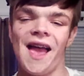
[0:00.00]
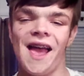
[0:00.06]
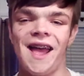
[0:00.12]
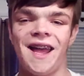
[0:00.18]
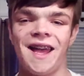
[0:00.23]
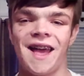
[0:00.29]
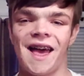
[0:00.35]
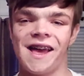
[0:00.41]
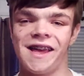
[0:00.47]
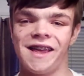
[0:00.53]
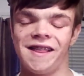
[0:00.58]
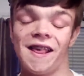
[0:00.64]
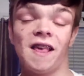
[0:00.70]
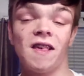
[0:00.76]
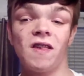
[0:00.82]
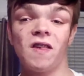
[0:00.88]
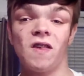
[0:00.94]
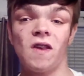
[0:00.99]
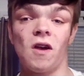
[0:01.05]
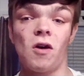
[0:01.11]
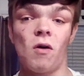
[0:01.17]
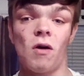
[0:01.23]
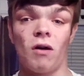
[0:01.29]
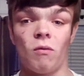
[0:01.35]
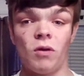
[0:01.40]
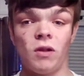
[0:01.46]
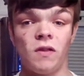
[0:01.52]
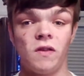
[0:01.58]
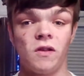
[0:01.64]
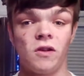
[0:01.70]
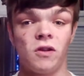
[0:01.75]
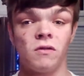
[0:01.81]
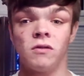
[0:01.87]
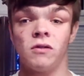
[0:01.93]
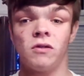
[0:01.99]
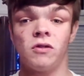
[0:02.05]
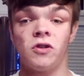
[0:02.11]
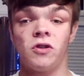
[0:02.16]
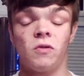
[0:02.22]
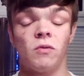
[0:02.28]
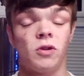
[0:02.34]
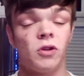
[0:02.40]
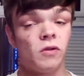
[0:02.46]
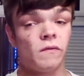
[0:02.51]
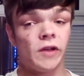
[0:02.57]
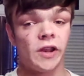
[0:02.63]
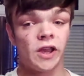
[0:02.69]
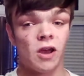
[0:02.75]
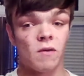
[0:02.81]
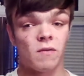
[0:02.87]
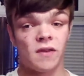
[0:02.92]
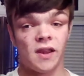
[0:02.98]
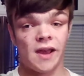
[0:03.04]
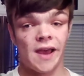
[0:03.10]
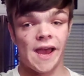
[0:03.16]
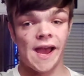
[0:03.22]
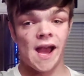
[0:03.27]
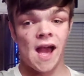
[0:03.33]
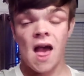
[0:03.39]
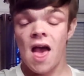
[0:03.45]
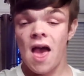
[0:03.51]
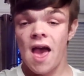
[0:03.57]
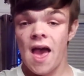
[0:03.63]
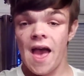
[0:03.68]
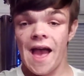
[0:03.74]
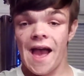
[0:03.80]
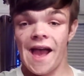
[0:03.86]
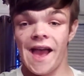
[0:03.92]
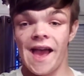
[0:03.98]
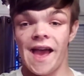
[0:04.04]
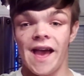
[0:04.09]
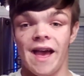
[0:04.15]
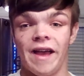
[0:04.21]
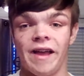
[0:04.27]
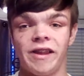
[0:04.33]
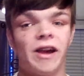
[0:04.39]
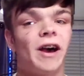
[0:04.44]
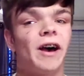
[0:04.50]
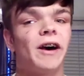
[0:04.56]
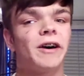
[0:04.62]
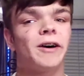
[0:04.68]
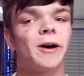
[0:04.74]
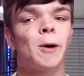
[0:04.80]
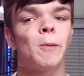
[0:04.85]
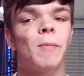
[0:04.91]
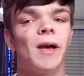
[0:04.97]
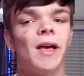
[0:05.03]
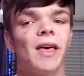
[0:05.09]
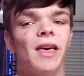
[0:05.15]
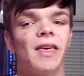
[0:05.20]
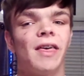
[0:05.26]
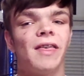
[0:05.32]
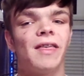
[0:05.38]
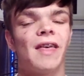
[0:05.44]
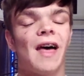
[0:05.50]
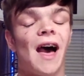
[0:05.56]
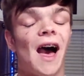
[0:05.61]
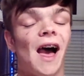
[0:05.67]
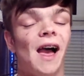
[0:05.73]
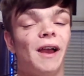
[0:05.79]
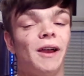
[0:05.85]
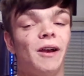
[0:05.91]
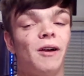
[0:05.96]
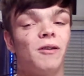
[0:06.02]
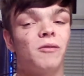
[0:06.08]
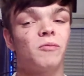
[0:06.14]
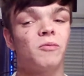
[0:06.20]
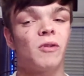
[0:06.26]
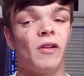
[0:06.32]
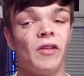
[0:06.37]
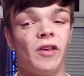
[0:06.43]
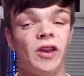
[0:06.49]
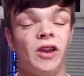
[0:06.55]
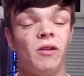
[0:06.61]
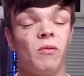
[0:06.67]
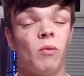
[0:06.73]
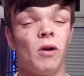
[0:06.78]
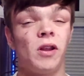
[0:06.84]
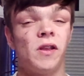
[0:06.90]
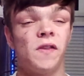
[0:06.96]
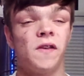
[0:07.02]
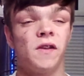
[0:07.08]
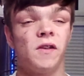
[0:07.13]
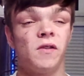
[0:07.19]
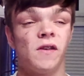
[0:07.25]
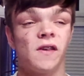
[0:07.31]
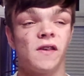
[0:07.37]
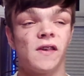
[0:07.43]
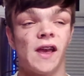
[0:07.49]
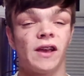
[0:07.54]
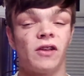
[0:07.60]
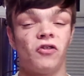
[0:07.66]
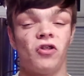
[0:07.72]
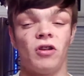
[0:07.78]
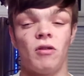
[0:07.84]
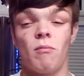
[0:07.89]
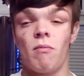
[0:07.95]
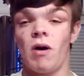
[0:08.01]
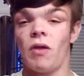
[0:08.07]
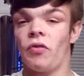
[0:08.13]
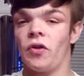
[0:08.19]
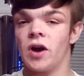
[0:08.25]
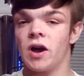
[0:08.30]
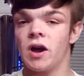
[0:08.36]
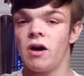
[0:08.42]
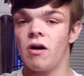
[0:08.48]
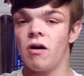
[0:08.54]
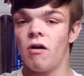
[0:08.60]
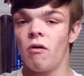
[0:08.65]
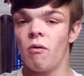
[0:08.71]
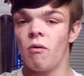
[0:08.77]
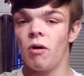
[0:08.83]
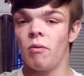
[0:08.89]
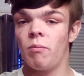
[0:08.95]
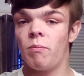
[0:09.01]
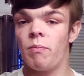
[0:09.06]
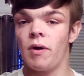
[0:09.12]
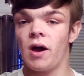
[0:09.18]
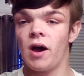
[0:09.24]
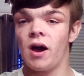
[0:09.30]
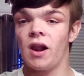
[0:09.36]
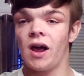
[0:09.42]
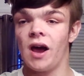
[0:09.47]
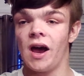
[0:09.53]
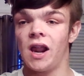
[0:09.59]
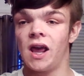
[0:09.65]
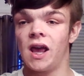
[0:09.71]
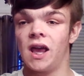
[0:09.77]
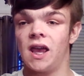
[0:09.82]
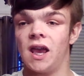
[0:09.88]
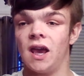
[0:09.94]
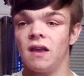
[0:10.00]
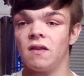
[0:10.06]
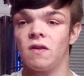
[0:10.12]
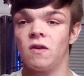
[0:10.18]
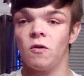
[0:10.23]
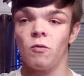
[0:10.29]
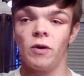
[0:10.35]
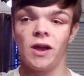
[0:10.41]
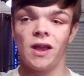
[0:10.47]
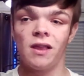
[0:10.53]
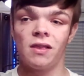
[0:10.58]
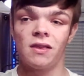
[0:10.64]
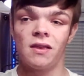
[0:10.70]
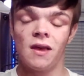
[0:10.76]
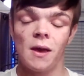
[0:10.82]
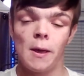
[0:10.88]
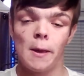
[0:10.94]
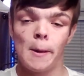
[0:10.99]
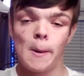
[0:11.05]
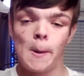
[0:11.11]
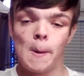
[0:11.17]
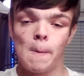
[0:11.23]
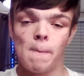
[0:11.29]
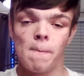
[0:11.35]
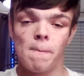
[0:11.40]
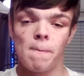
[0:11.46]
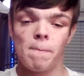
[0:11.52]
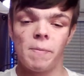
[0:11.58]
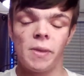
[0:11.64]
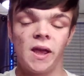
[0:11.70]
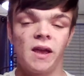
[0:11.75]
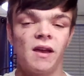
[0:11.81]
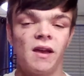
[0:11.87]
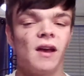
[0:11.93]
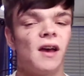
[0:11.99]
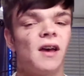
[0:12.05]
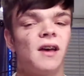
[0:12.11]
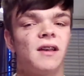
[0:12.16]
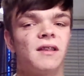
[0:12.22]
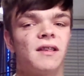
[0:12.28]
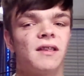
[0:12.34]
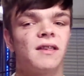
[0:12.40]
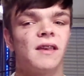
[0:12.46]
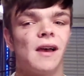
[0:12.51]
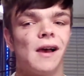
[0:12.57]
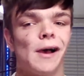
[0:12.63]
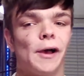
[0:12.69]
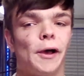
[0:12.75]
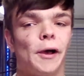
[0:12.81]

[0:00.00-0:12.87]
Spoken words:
Hey guys, so I wanted to do a new video today, and I really wanted to do this actually a month ago, but I didn't get to it because